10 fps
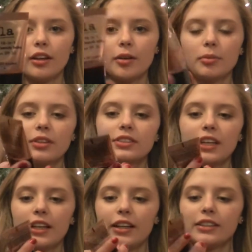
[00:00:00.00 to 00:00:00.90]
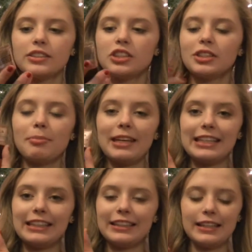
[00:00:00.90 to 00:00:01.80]
And I'm excited. It's just a
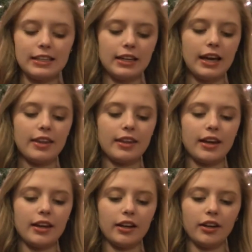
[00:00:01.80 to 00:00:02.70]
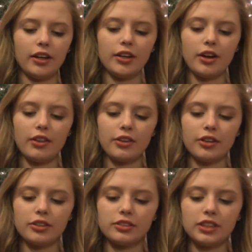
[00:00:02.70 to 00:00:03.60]
mini. And then
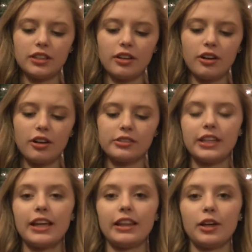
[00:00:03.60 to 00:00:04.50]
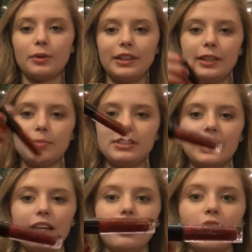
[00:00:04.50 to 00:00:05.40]
another Stila All Day Liquid
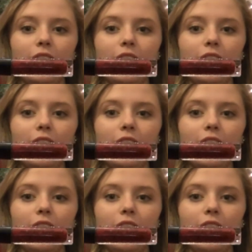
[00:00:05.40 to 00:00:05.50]
Lipstick.